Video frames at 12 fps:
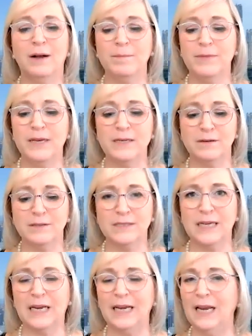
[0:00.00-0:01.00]
these are
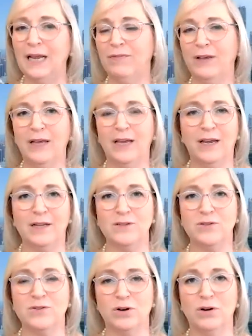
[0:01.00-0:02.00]
significant
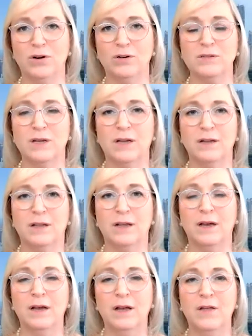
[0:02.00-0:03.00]
concerns. And
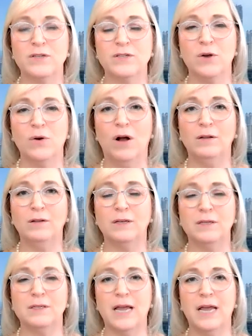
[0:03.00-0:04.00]
the
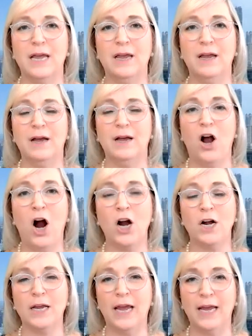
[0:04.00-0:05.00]
saying,
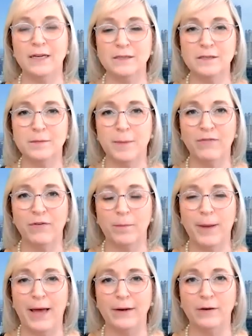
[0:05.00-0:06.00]
hard cases make for
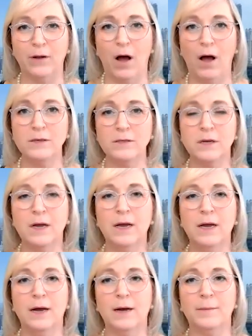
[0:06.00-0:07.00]
bad laws,
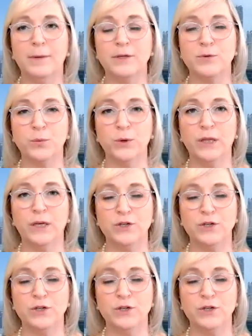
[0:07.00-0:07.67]
is really